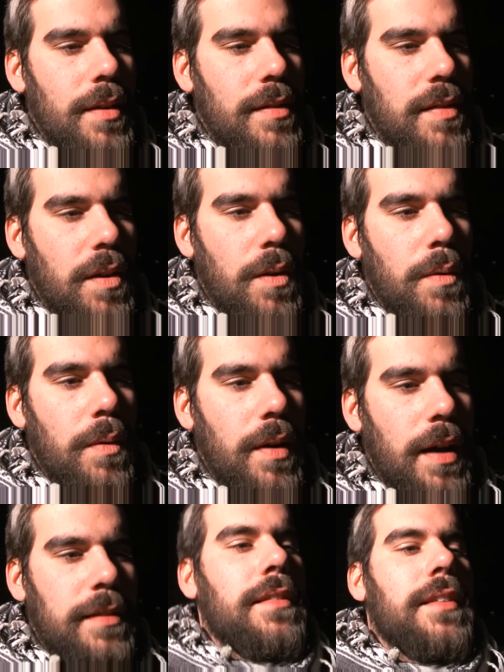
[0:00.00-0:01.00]
So,
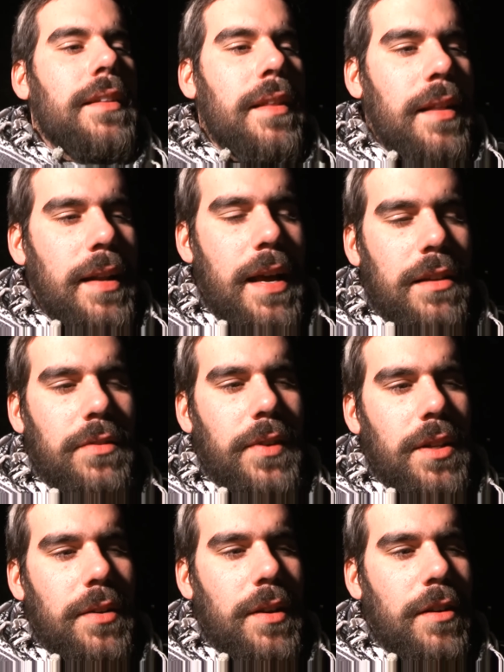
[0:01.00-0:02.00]
as I said in the last
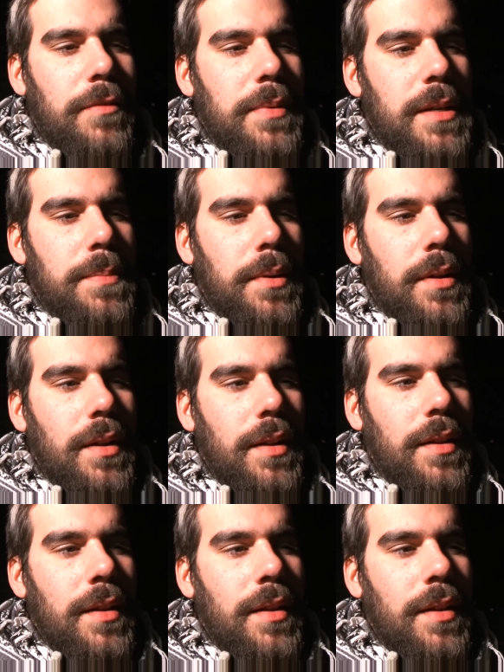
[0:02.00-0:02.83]
video, a lot of people